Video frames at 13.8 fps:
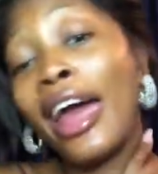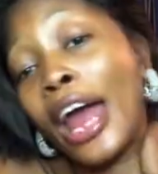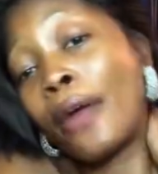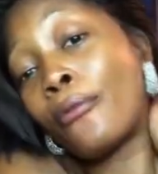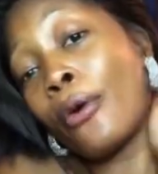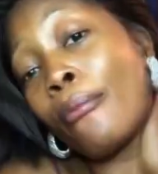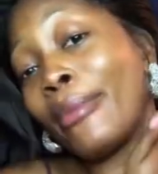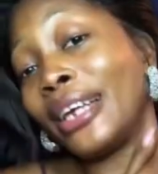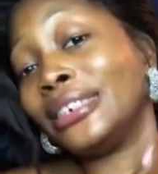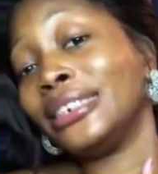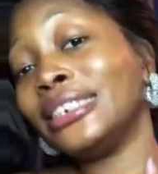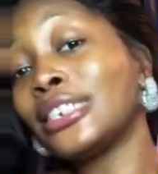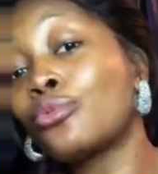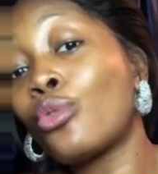I rub my
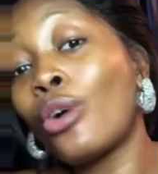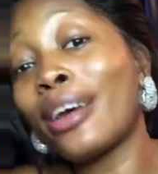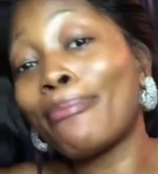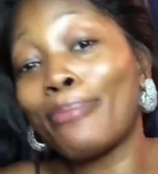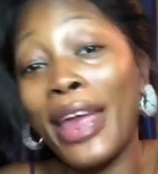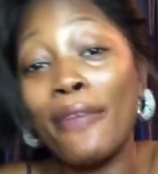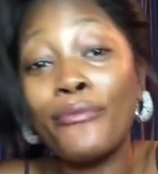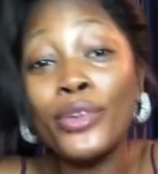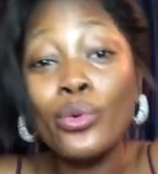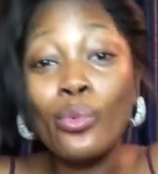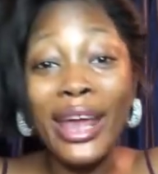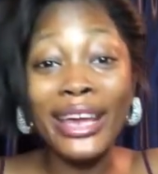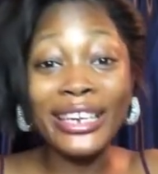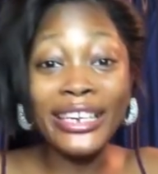neck rock
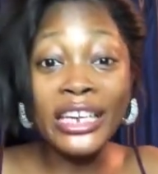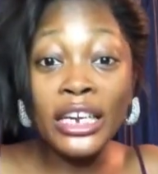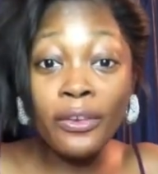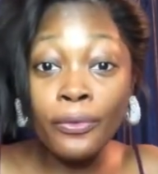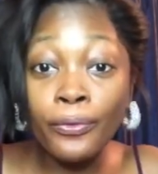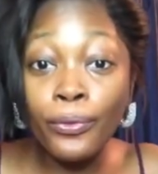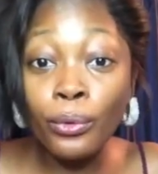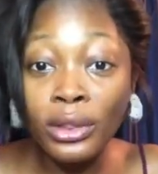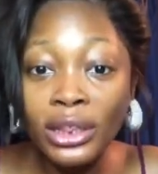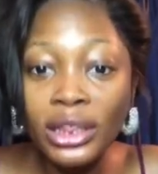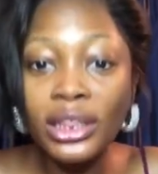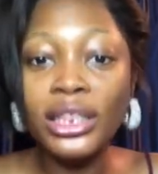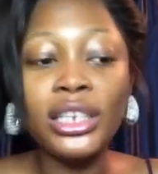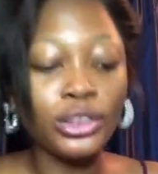everywhere
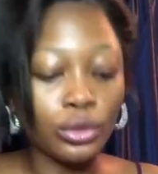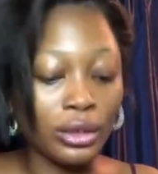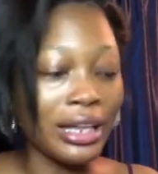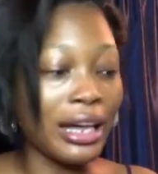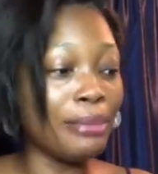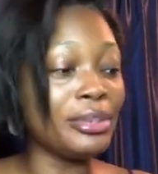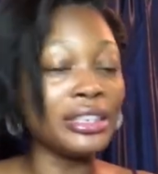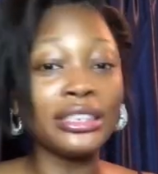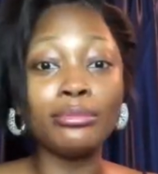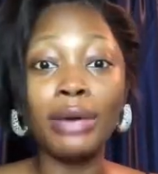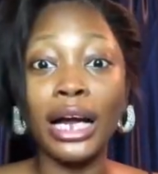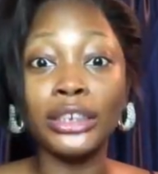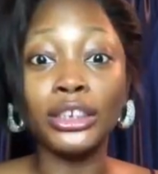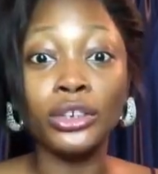evenly, so that
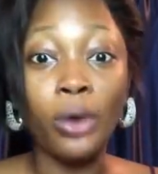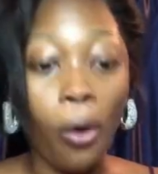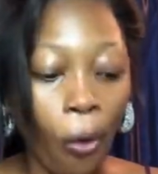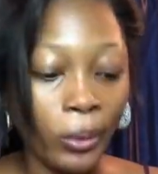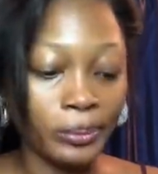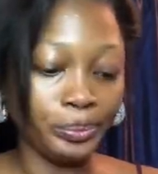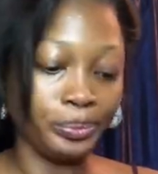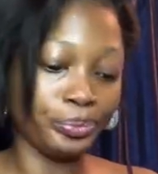minimal jaw,